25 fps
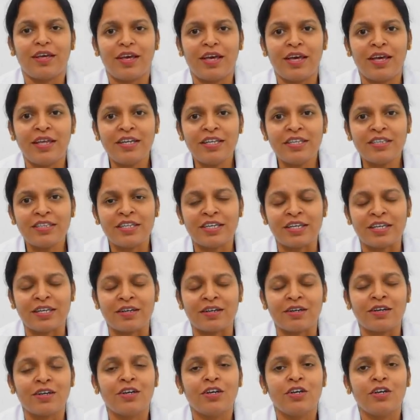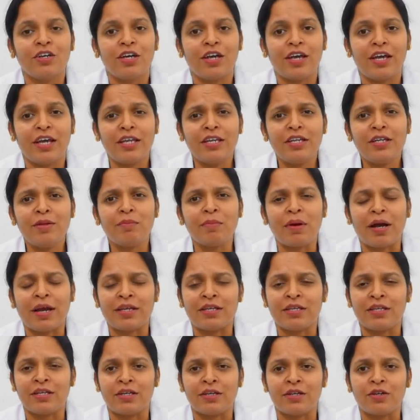Any
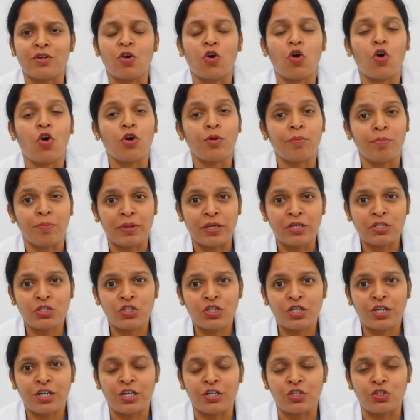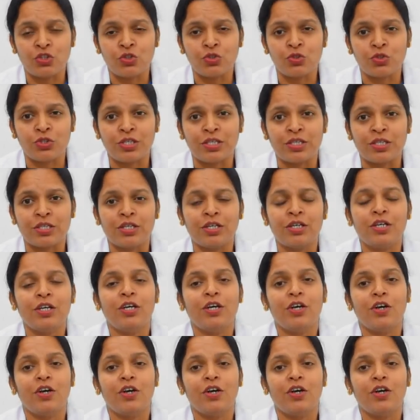minor or major injury